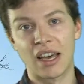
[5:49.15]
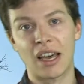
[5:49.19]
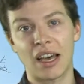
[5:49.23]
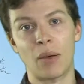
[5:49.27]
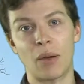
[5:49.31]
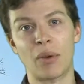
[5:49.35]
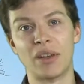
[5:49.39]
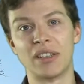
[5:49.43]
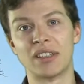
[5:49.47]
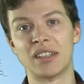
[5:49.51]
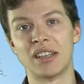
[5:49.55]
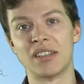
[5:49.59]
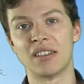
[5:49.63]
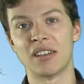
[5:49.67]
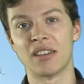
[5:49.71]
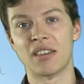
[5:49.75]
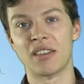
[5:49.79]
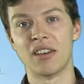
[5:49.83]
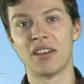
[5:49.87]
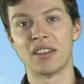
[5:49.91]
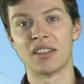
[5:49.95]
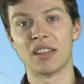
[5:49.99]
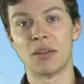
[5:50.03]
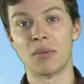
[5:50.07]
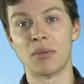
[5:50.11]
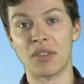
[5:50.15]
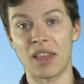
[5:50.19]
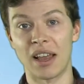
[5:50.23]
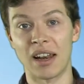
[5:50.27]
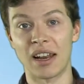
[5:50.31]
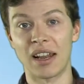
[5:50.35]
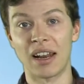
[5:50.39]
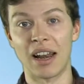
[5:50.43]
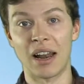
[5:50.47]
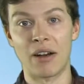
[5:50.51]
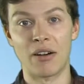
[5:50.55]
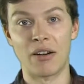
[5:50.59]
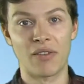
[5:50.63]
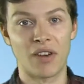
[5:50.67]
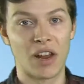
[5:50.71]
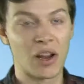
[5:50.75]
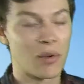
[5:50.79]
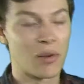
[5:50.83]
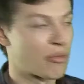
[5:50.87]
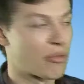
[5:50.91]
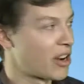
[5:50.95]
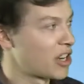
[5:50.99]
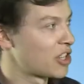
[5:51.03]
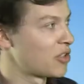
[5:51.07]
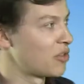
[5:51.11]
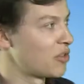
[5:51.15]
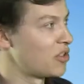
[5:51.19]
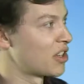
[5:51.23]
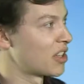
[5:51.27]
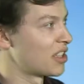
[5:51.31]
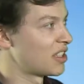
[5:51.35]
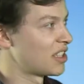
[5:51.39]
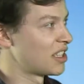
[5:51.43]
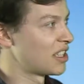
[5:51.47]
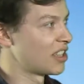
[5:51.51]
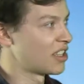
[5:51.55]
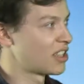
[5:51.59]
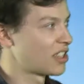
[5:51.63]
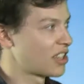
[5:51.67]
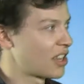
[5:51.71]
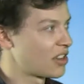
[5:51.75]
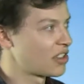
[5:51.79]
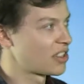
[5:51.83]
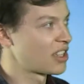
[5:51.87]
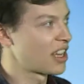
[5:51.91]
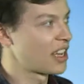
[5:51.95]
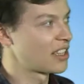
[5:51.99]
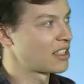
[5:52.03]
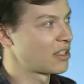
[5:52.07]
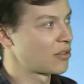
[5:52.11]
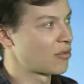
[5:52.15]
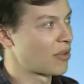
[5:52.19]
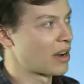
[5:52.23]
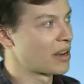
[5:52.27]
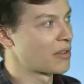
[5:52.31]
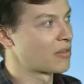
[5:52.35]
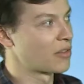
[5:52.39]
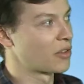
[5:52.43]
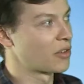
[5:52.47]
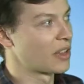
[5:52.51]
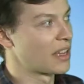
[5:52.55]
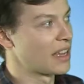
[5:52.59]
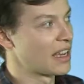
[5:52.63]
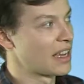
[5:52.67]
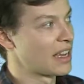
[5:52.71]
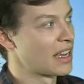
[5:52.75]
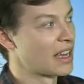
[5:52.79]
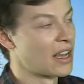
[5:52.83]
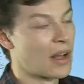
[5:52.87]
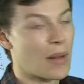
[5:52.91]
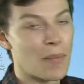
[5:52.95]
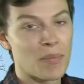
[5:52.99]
Wednesday into Thursday, with that little area of low pressure, and you can see the associated rainfall here